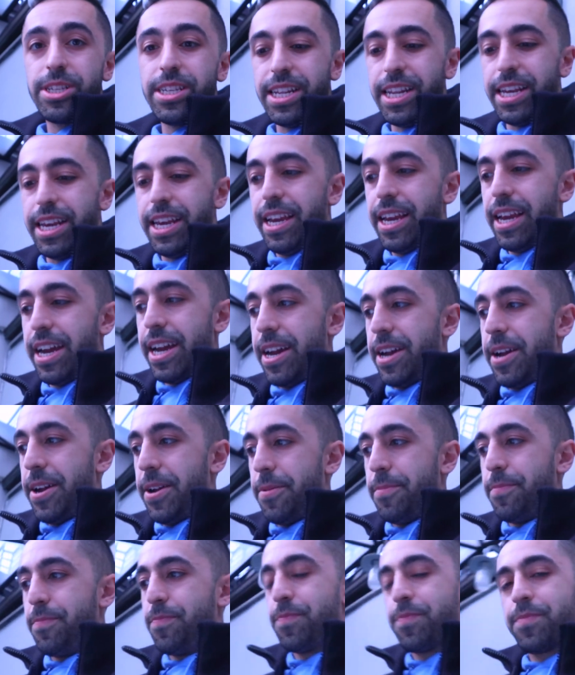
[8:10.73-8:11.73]
City.
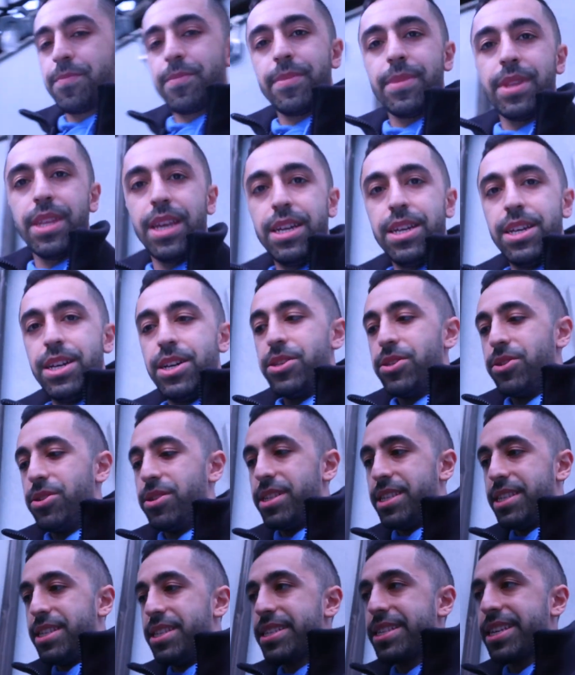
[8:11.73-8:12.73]
Um, so
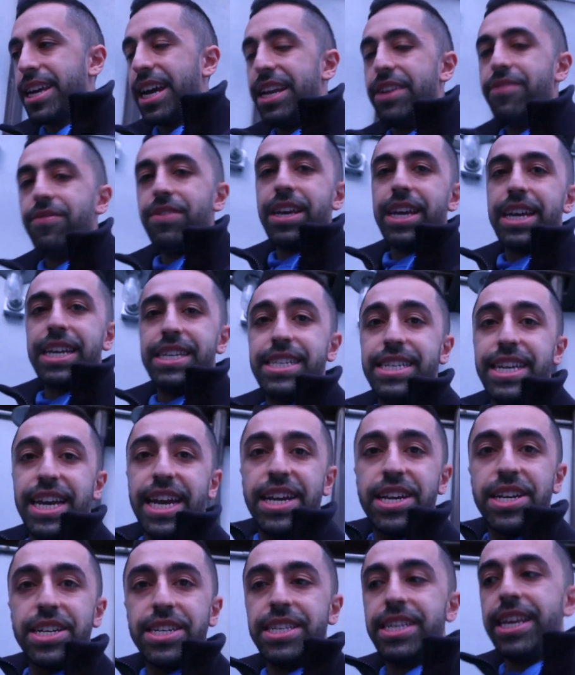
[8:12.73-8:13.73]
this is kind of like a
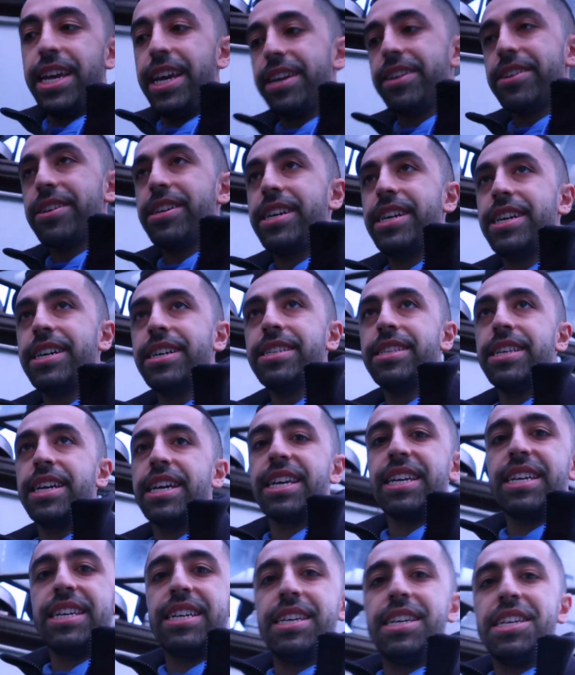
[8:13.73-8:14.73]
terrace area,
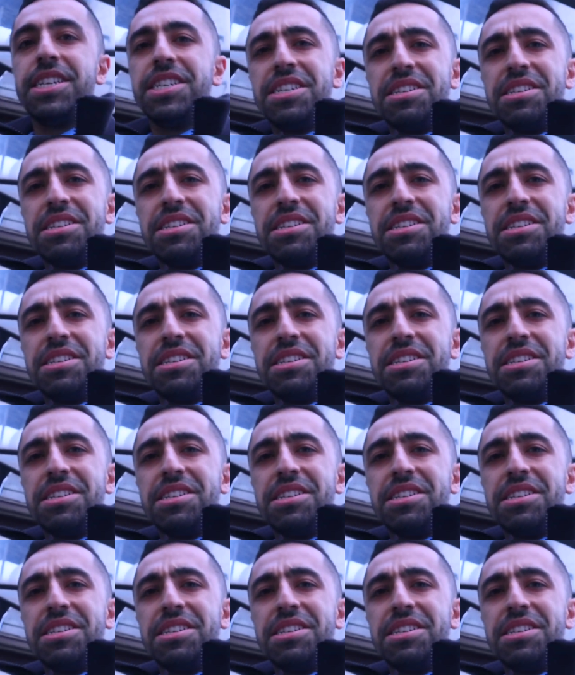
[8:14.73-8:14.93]
like,